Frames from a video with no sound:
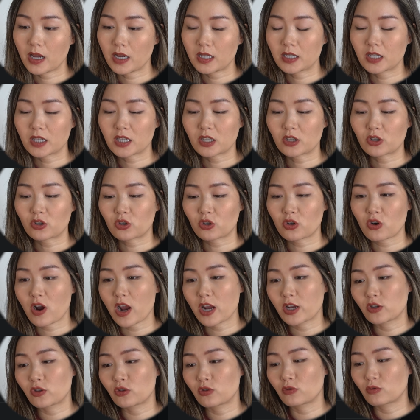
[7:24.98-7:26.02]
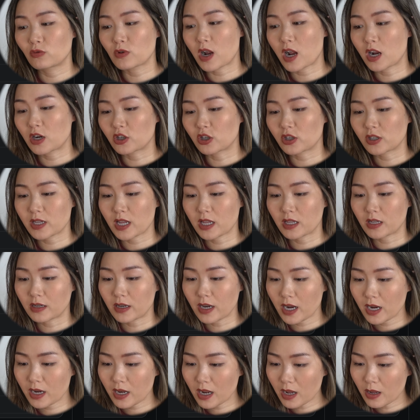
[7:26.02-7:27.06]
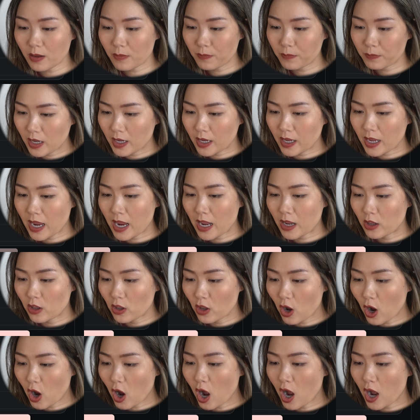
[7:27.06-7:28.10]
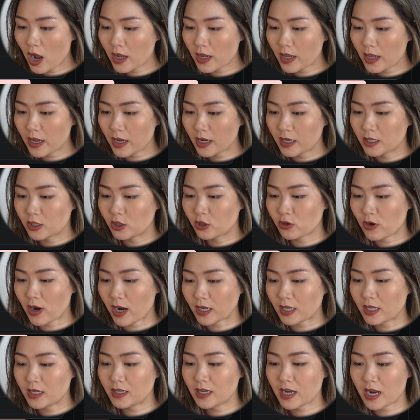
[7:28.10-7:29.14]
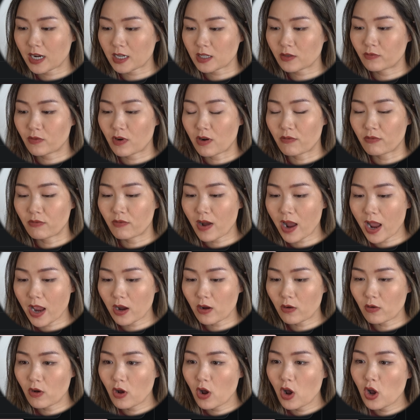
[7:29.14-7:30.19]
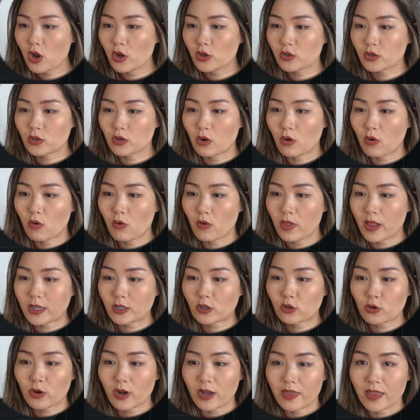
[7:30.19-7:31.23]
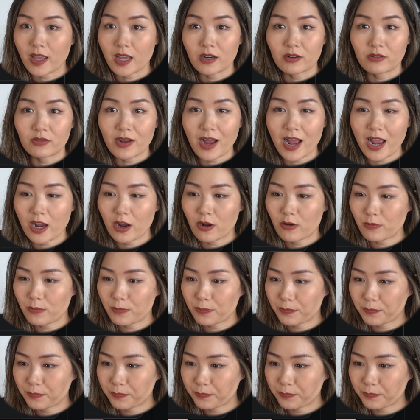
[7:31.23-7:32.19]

It's just trying to understand the data. It cannot extracting text from file. So let's try another file.